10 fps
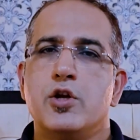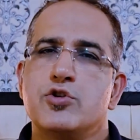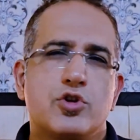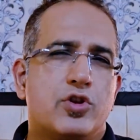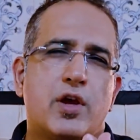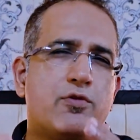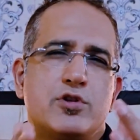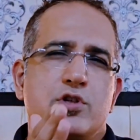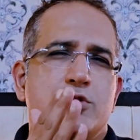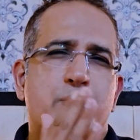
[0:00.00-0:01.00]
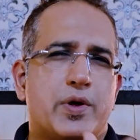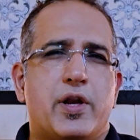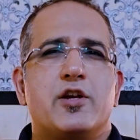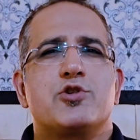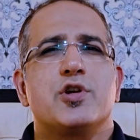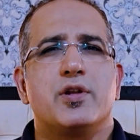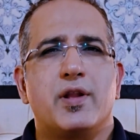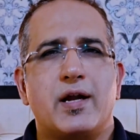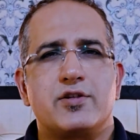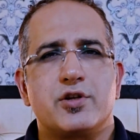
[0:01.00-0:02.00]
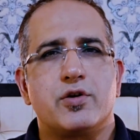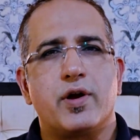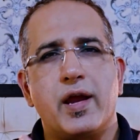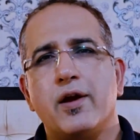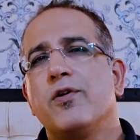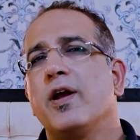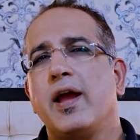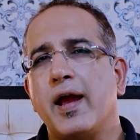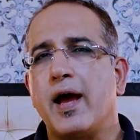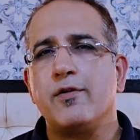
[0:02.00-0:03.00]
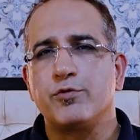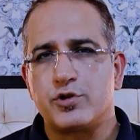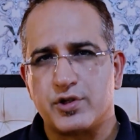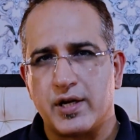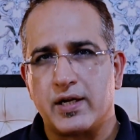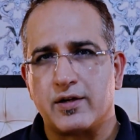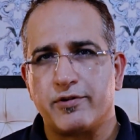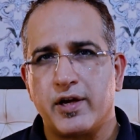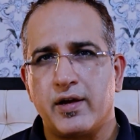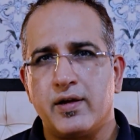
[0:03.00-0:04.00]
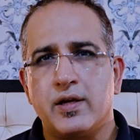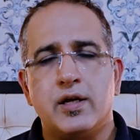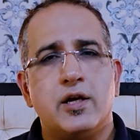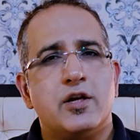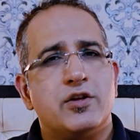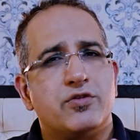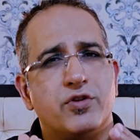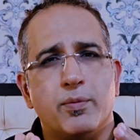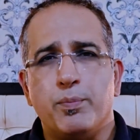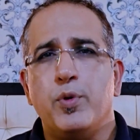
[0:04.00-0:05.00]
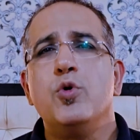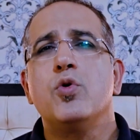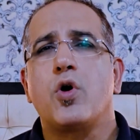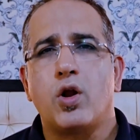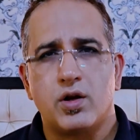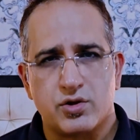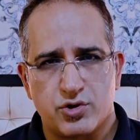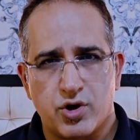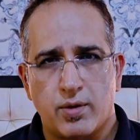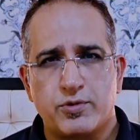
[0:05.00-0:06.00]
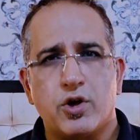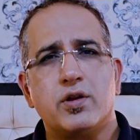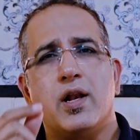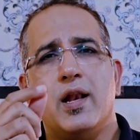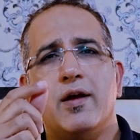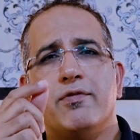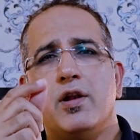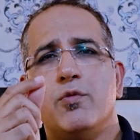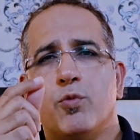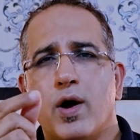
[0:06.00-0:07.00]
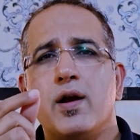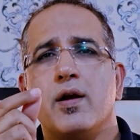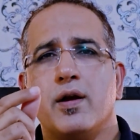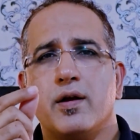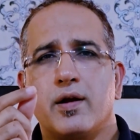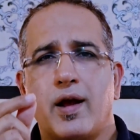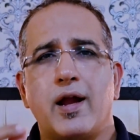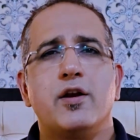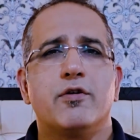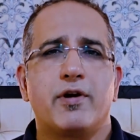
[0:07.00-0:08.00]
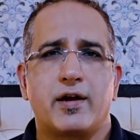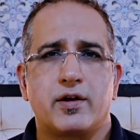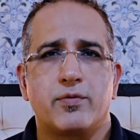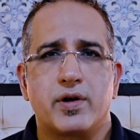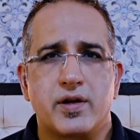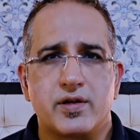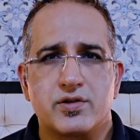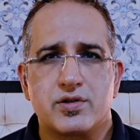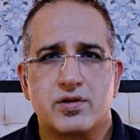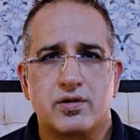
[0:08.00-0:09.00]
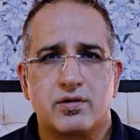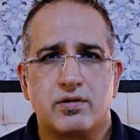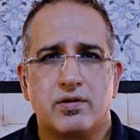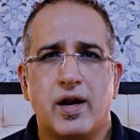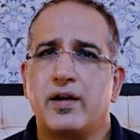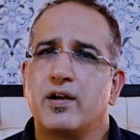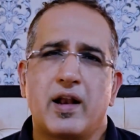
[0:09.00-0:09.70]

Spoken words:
So there was this prediction that AI would take away the blue-collar jobs or the level 1 kind of activities, right?